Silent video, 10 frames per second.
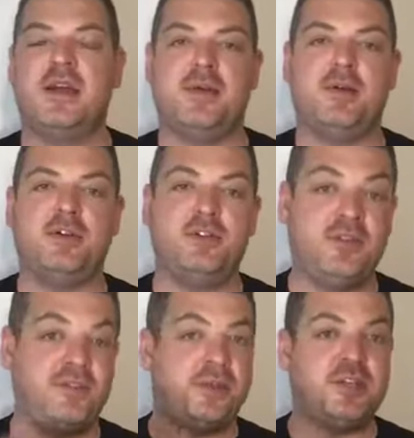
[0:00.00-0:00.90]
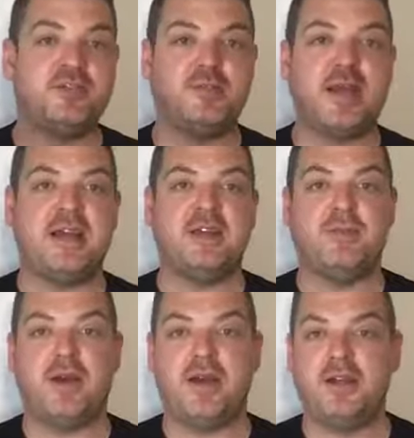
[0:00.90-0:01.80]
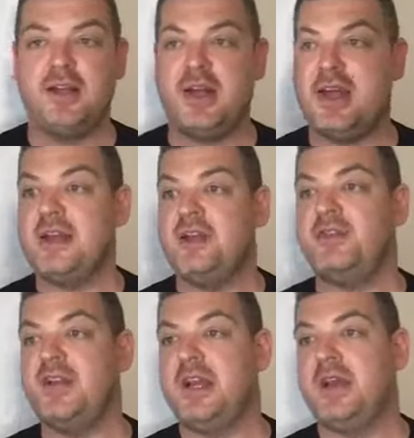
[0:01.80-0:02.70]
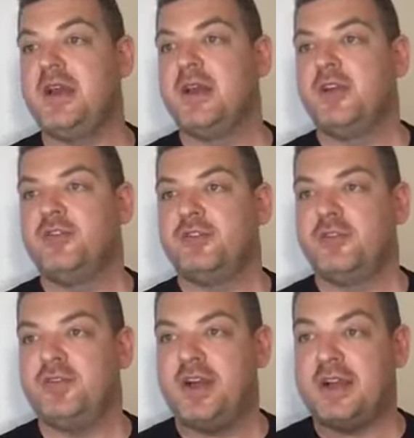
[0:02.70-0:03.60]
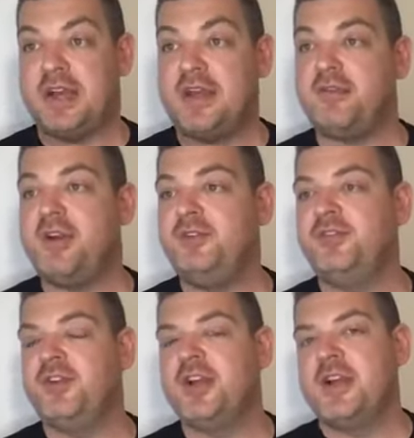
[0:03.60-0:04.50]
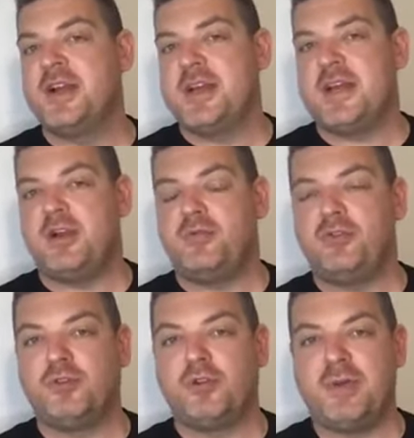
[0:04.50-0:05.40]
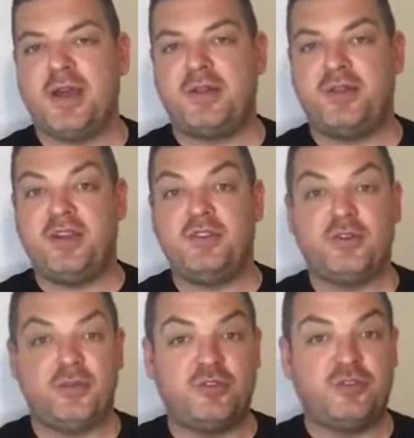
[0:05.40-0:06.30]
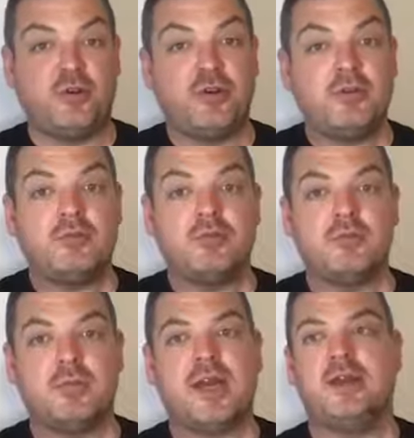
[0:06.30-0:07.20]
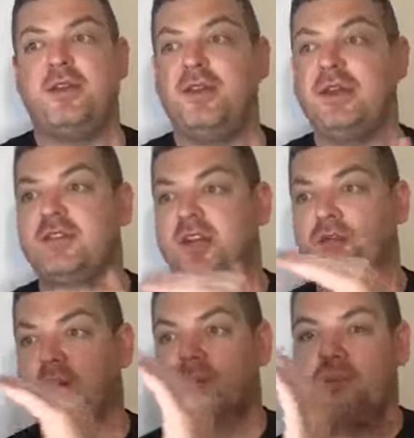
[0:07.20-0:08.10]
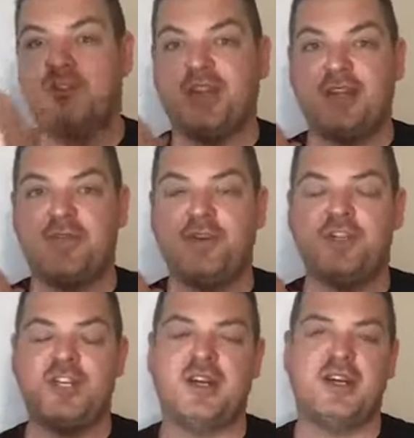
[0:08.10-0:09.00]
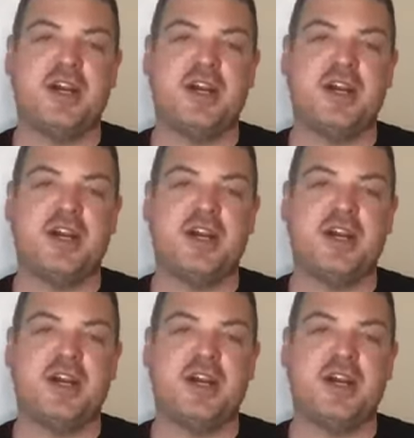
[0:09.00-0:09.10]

I give speeches about it at my end of year sort of gatherings, and I would talk about the things that we saw and the things that we would see in the future.